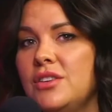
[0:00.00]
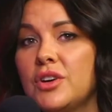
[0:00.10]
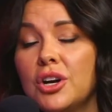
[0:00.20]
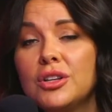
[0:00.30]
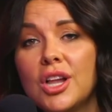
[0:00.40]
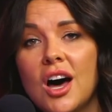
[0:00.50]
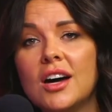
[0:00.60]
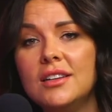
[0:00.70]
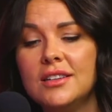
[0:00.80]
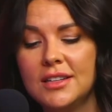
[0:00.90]
got a
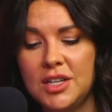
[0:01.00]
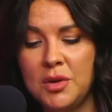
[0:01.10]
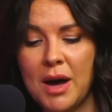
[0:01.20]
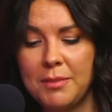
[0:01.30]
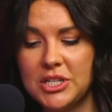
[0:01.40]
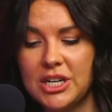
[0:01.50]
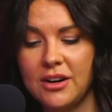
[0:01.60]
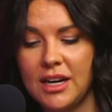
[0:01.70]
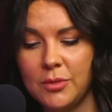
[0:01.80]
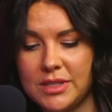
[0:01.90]
lot. You might be
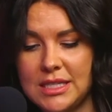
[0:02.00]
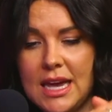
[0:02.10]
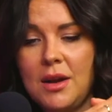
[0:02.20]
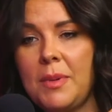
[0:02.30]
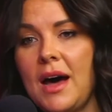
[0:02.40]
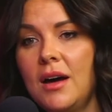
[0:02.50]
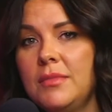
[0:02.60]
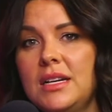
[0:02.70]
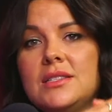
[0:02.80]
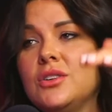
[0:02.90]
sharing it with 10
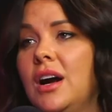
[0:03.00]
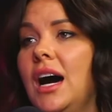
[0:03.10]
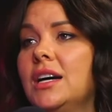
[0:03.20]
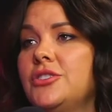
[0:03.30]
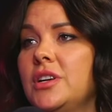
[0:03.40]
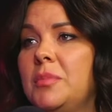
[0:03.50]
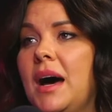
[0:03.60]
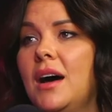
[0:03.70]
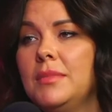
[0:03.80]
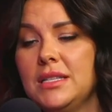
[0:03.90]
apartments or 100
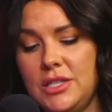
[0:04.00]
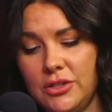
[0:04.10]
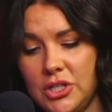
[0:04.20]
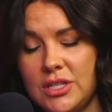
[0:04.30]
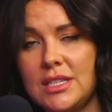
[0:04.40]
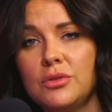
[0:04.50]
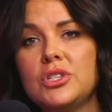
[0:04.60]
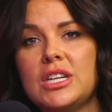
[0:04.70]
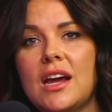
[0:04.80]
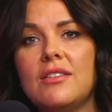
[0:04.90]
apartments. You're still
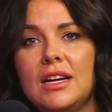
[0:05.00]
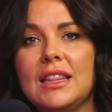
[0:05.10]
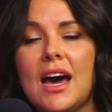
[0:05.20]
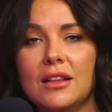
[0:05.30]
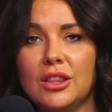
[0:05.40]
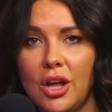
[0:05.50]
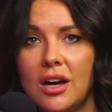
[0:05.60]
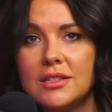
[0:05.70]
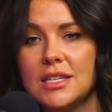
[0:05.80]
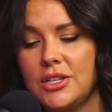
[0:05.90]
sharing that
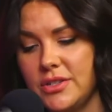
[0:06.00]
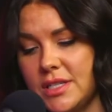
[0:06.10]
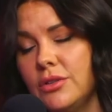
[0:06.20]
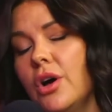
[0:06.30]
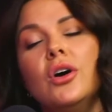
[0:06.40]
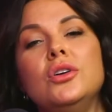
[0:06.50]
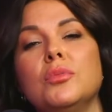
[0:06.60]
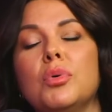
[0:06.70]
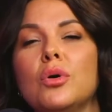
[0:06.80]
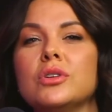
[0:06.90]
lot and you still own a
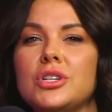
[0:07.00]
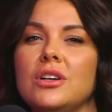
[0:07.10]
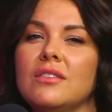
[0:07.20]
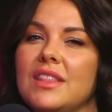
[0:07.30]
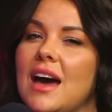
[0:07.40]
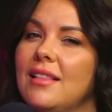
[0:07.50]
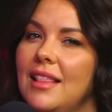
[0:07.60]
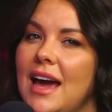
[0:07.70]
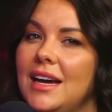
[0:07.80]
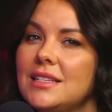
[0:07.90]
portion of that
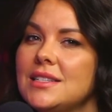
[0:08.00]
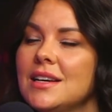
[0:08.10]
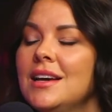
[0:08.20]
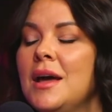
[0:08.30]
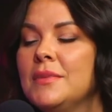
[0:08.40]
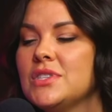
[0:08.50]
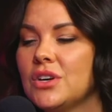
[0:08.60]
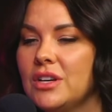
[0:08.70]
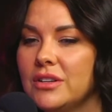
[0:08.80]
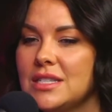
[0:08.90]
land. So
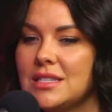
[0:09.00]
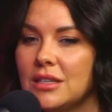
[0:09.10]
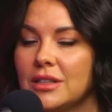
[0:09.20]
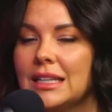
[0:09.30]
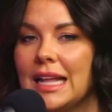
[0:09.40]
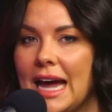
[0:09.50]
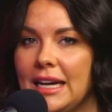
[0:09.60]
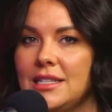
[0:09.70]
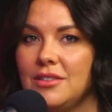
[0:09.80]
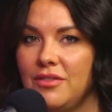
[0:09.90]
there is still a
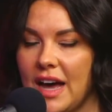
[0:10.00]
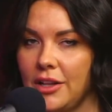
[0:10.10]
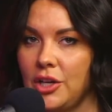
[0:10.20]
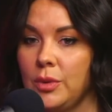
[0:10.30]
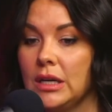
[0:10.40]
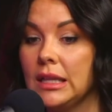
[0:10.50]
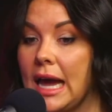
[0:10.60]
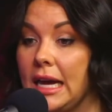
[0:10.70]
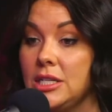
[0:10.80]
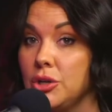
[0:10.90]
land value and a
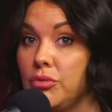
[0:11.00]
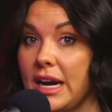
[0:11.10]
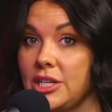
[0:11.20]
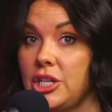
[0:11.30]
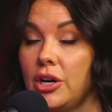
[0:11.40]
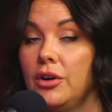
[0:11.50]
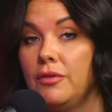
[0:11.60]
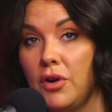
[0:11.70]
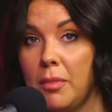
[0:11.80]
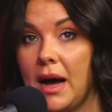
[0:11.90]
land ratio
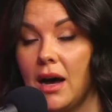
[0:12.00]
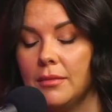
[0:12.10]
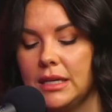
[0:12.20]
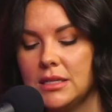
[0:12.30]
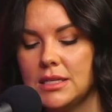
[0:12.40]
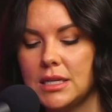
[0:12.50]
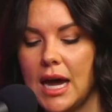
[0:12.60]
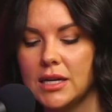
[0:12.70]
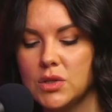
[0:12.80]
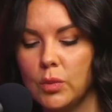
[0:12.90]
for apartments
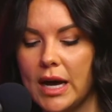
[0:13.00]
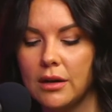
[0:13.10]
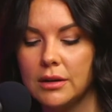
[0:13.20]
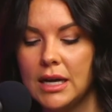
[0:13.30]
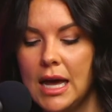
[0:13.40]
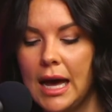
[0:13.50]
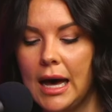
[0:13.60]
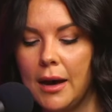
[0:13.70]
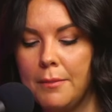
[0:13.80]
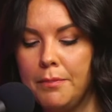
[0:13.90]
as well.
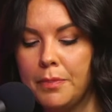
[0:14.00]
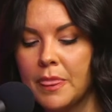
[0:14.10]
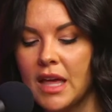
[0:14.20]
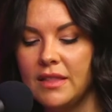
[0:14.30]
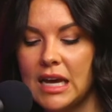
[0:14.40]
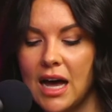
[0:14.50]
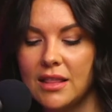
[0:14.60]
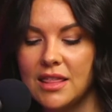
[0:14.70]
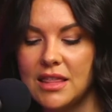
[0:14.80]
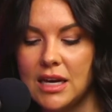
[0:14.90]
The
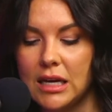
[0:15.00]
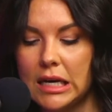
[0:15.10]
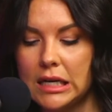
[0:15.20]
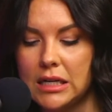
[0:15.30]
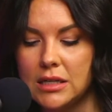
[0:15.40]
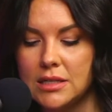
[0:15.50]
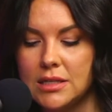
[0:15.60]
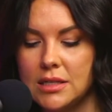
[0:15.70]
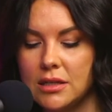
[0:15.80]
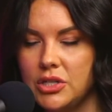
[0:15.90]
other thing
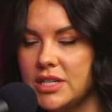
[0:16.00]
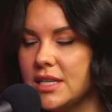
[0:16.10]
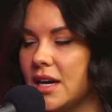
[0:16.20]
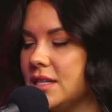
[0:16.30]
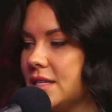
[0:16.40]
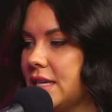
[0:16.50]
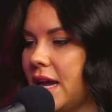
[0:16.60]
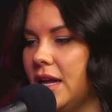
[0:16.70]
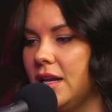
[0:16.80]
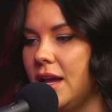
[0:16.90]
is just
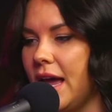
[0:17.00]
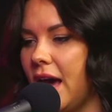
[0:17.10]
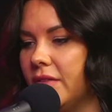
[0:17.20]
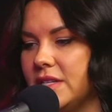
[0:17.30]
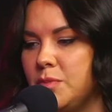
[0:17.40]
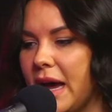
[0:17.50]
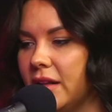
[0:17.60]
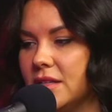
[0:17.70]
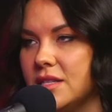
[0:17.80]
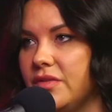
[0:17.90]
understand how this
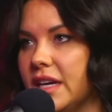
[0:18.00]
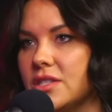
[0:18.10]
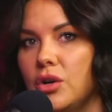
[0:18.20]
balance affects your